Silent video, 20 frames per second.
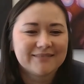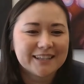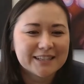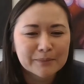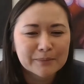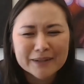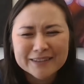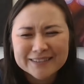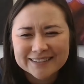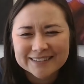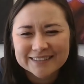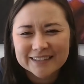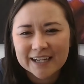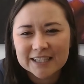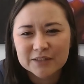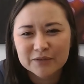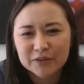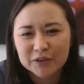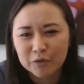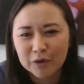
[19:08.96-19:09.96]
it's about the
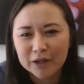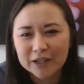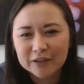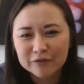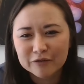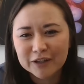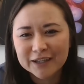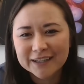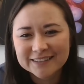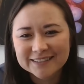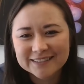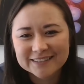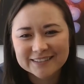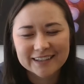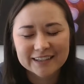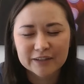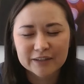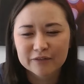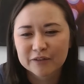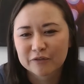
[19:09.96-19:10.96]
size of a grain of rice.
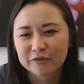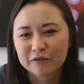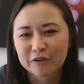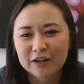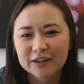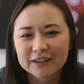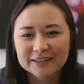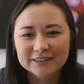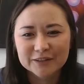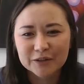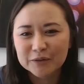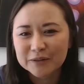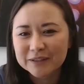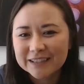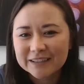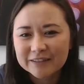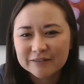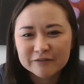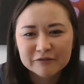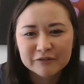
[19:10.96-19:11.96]
And if the frog is
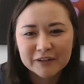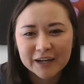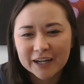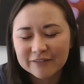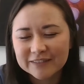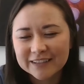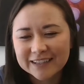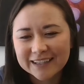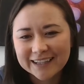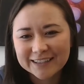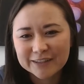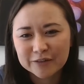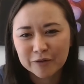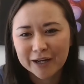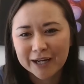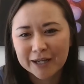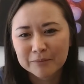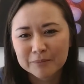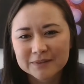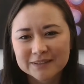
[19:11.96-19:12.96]
only 5 to 8
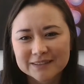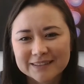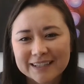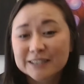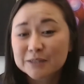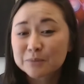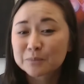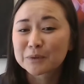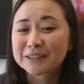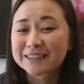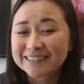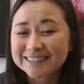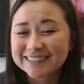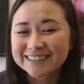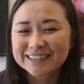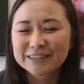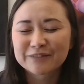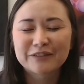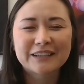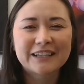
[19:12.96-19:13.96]
grams, that's pretty
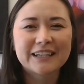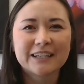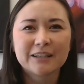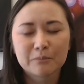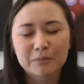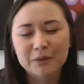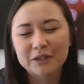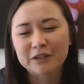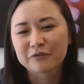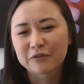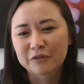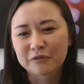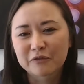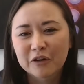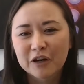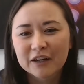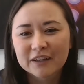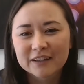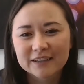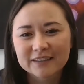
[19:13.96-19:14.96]
significant. But if a
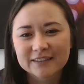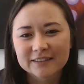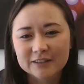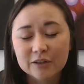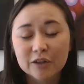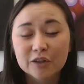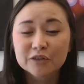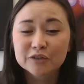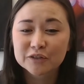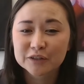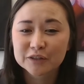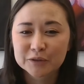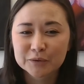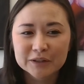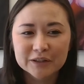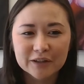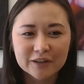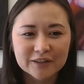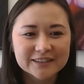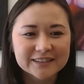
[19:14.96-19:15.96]
frog is closer to
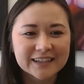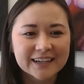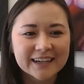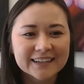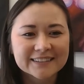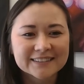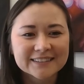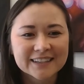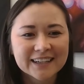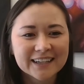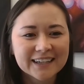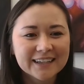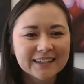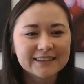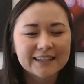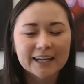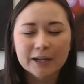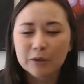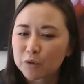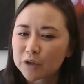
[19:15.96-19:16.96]
adult size,
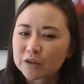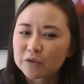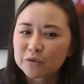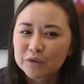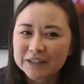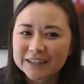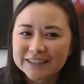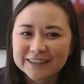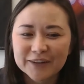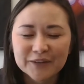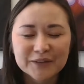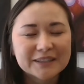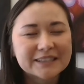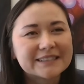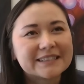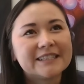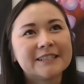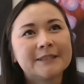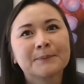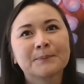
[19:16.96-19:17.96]
they wouldn't really
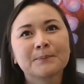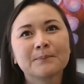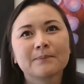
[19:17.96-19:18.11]
notice it.